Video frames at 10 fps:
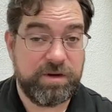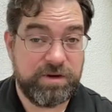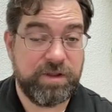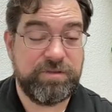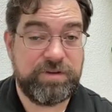
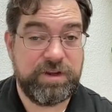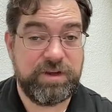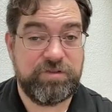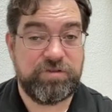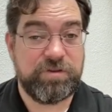does
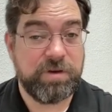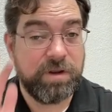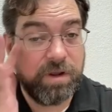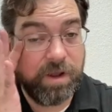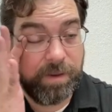teach
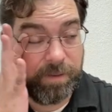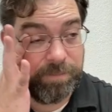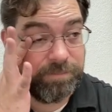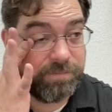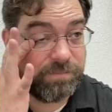a
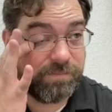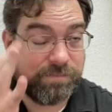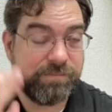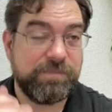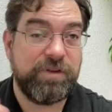
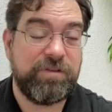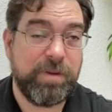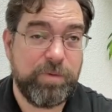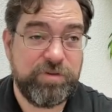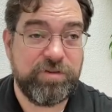
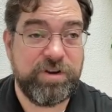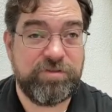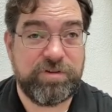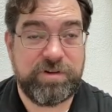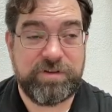somewhat
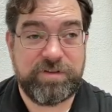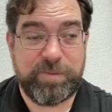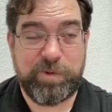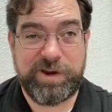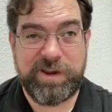traditional and
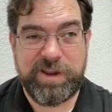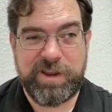somewhat